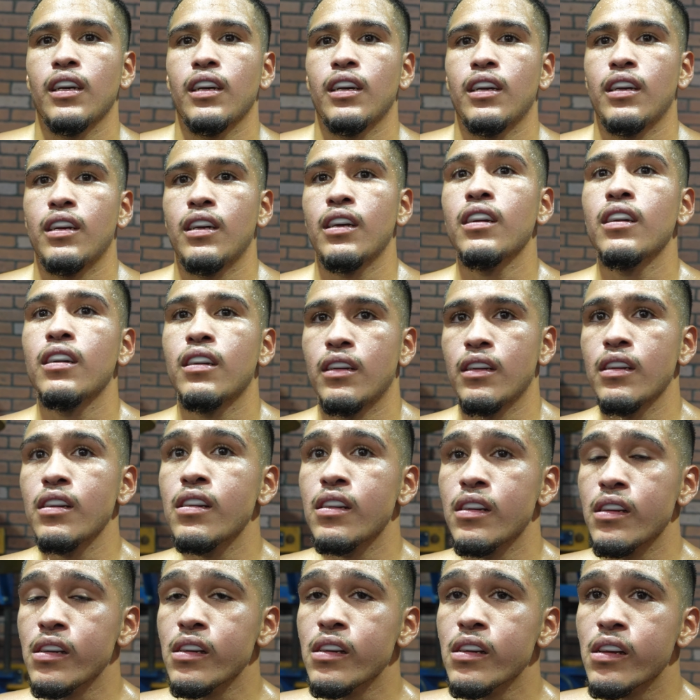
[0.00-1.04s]
Screw this, I'm gonna turn
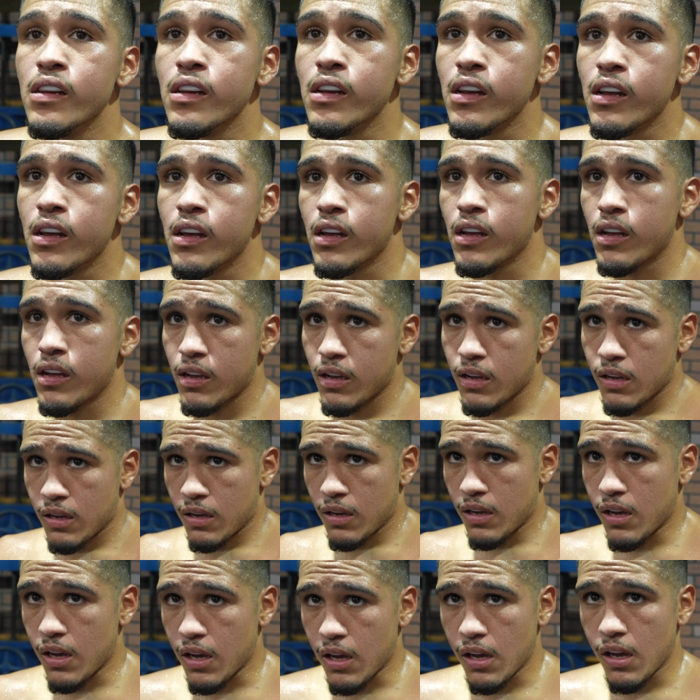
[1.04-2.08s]
pro. Just give me a little bit
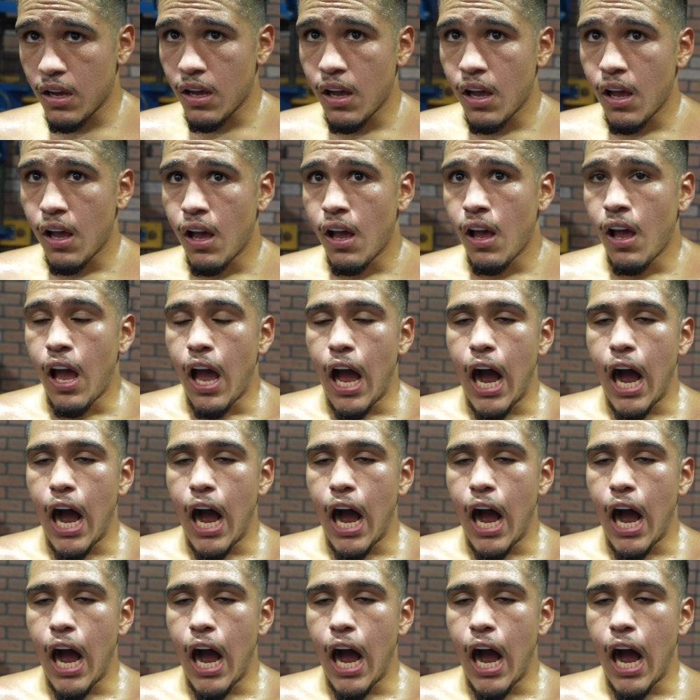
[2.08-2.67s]
about how that went down.